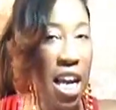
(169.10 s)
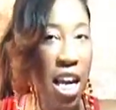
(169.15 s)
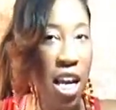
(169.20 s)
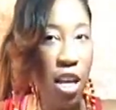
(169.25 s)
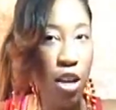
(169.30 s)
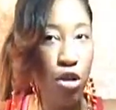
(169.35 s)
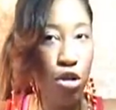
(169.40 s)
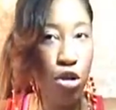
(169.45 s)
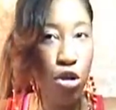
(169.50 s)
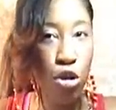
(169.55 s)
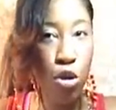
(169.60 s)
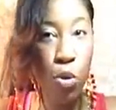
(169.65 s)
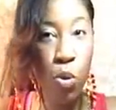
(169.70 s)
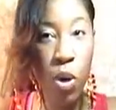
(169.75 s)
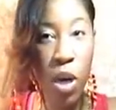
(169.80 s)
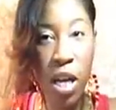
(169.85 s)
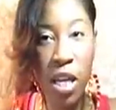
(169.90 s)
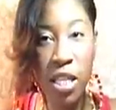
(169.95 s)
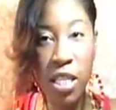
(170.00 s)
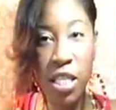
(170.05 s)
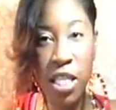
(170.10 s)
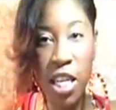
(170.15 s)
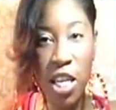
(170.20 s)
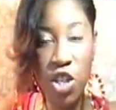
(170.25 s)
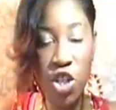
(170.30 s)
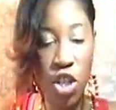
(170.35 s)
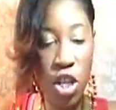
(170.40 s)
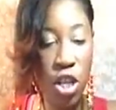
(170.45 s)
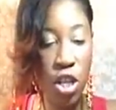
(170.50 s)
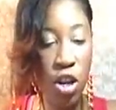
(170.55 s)
is to
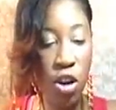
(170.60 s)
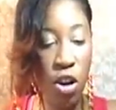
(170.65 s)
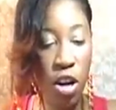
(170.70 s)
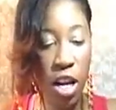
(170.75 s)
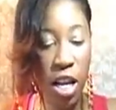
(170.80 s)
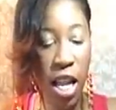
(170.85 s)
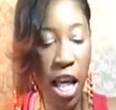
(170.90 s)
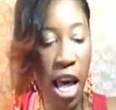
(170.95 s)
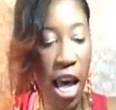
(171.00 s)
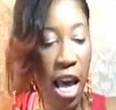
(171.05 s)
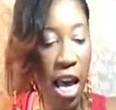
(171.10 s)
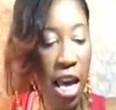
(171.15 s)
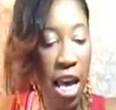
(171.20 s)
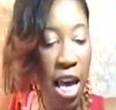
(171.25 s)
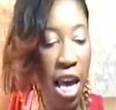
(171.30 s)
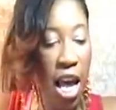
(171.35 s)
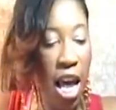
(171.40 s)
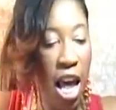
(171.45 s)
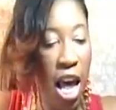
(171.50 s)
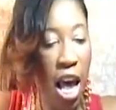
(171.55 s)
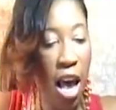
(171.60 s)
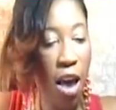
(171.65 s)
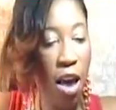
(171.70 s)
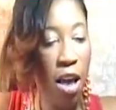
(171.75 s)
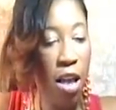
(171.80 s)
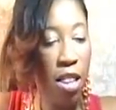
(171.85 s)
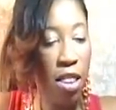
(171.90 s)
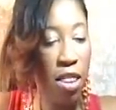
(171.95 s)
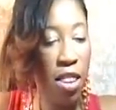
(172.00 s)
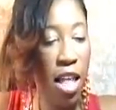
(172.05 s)
condition your clay.
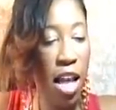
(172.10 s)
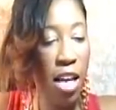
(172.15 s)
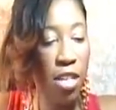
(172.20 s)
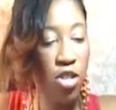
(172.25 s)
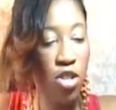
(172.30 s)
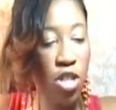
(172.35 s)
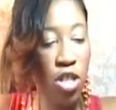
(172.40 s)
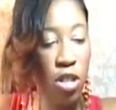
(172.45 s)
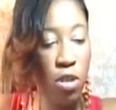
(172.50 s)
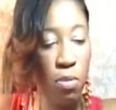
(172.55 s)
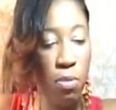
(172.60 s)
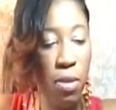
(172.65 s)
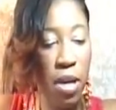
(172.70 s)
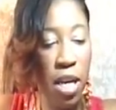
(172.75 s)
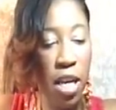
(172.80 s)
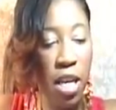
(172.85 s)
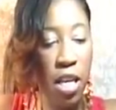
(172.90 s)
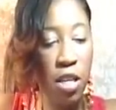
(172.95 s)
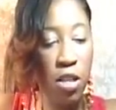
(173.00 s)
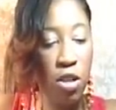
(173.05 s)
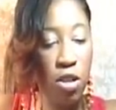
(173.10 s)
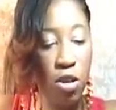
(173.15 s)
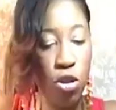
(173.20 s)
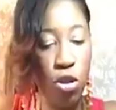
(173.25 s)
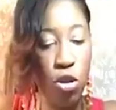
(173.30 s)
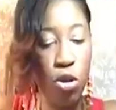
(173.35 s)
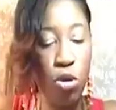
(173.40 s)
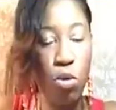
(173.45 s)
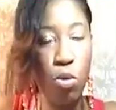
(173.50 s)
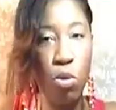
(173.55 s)
And that just means
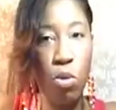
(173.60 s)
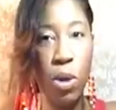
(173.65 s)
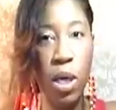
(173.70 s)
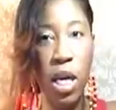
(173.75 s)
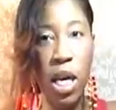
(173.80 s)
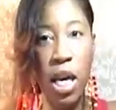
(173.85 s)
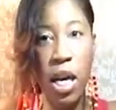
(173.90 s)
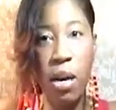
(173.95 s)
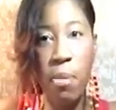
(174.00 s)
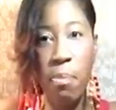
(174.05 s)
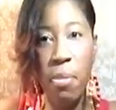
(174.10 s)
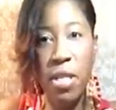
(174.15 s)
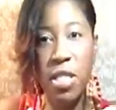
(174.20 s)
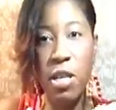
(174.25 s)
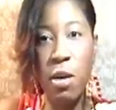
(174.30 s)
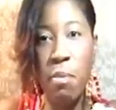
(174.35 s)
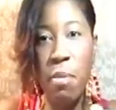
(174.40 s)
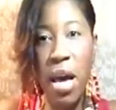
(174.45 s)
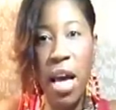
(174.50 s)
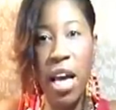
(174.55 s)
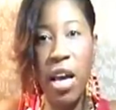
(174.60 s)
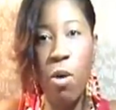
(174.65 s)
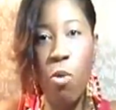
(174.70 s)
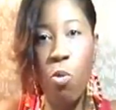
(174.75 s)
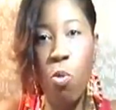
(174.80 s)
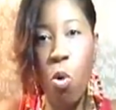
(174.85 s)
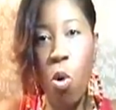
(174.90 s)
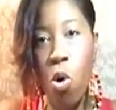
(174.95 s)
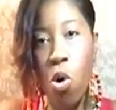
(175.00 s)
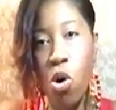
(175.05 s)
to make
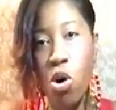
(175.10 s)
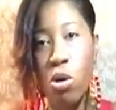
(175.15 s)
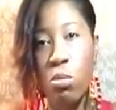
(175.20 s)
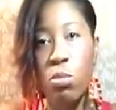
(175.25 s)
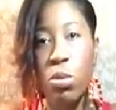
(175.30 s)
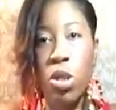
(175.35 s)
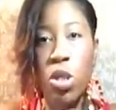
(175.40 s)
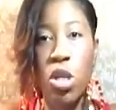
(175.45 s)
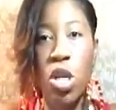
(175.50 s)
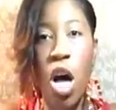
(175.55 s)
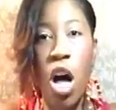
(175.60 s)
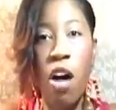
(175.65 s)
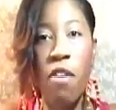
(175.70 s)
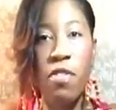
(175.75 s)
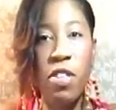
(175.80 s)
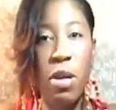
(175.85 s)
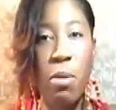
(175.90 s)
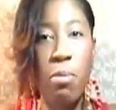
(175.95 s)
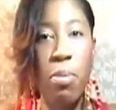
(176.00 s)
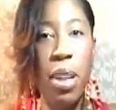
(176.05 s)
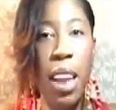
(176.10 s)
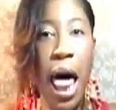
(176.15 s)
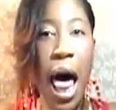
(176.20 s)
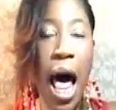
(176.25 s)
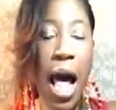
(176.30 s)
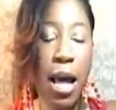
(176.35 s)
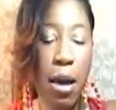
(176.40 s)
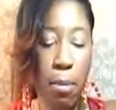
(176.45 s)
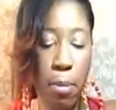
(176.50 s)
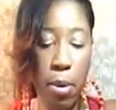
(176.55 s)
it warm, soft, and
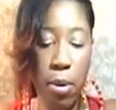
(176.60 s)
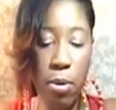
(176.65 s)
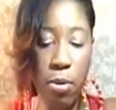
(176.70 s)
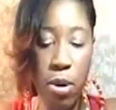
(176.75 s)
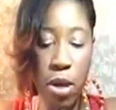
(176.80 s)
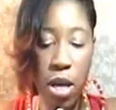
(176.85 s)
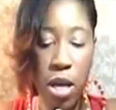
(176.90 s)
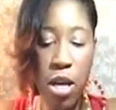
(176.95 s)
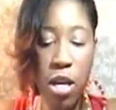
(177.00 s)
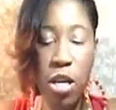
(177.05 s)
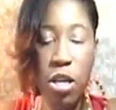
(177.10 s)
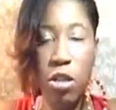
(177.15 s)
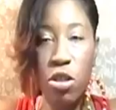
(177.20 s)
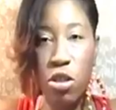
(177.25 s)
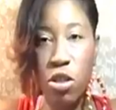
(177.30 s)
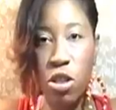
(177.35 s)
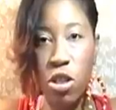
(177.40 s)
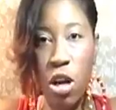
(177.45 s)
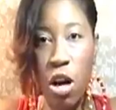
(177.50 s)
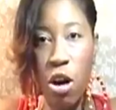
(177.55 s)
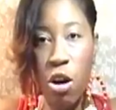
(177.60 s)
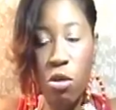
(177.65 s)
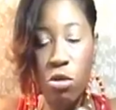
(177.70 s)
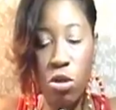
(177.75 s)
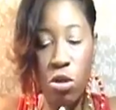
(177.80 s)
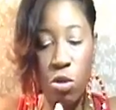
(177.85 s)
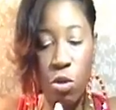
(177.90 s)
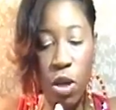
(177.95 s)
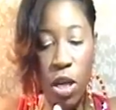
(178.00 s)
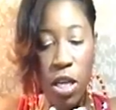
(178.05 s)
pliable. So
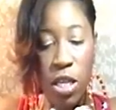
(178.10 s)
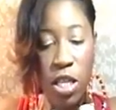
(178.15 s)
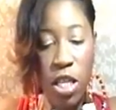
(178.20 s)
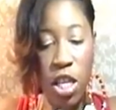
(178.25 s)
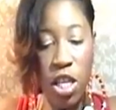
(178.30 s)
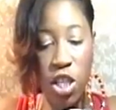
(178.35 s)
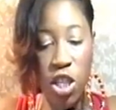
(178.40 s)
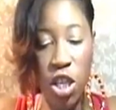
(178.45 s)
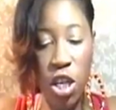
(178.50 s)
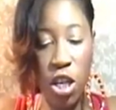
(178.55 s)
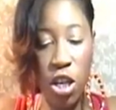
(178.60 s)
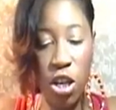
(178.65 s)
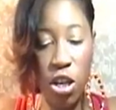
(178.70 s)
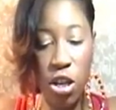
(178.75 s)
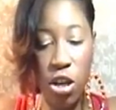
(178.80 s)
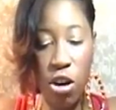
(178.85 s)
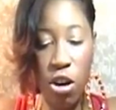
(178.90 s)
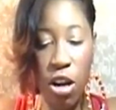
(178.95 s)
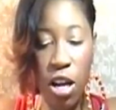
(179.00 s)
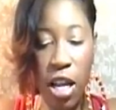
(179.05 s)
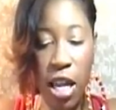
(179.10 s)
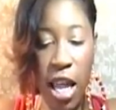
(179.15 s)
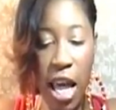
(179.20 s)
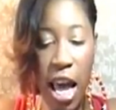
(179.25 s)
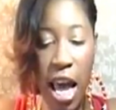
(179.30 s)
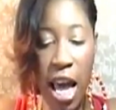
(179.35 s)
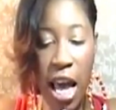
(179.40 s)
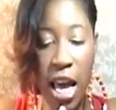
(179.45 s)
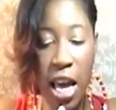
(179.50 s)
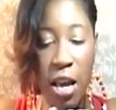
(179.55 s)
to condition your
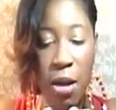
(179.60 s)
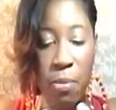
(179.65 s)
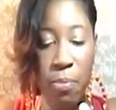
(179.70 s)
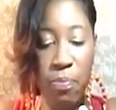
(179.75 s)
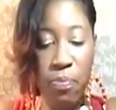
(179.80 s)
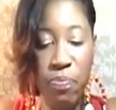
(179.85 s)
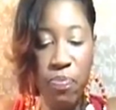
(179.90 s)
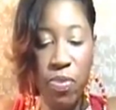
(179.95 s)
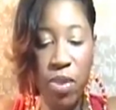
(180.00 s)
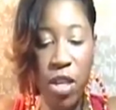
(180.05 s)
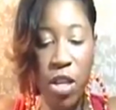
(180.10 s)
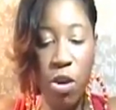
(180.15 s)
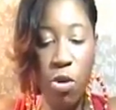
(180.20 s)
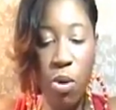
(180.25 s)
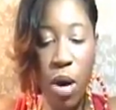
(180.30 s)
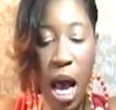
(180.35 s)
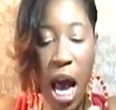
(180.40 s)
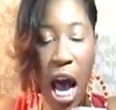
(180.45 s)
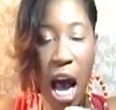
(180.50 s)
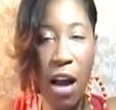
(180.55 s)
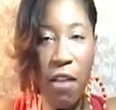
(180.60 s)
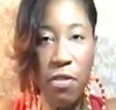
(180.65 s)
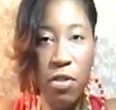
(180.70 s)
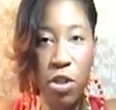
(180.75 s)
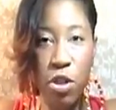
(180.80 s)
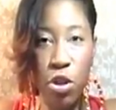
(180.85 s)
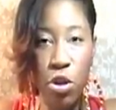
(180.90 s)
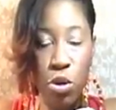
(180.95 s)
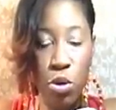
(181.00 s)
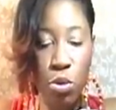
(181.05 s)
clay, you
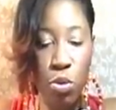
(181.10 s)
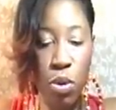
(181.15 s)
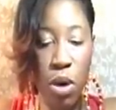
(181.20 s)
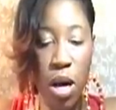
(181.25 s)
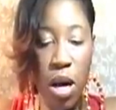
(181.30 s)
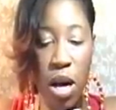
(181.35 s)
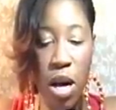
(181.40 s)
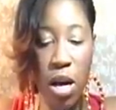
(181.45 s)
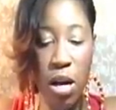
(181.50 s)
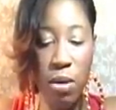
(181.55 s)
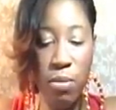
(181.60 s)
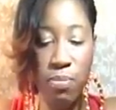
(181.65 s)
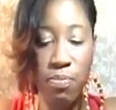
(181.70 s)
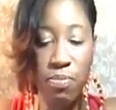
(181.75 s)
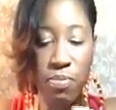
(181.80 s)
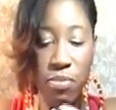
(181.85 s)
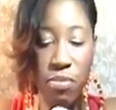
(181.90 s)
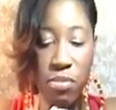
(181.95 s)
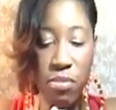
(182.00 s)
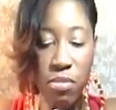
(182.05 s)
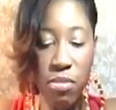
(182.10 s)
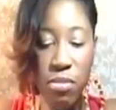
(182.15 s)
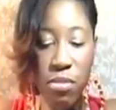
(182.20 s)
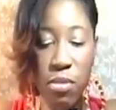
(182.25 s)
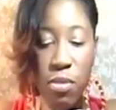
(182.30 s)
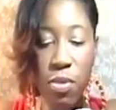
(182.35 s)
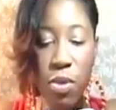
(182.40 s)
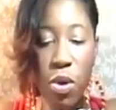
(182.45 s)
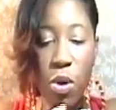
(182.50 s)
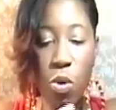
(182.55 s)
have to,
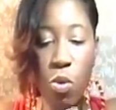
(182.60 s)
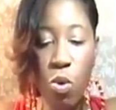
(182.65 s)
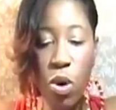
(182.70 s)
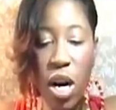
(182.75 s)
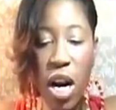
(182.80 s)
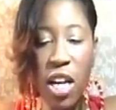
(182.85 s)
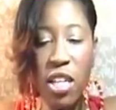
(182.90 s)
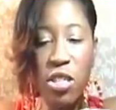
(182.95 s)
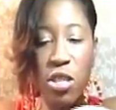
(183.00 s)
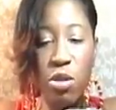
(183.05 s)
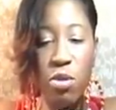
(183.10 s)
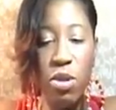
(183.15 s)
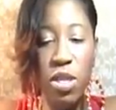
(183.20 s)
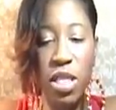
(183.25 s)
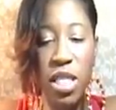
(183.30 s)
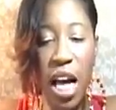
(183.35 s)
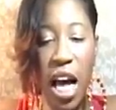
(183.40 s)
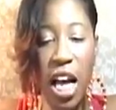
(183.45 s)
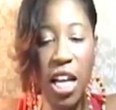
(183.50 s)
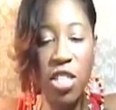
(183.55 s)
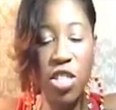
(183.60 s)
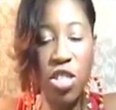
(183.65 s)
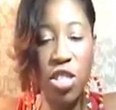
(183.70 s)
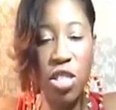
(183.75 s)
what I do is I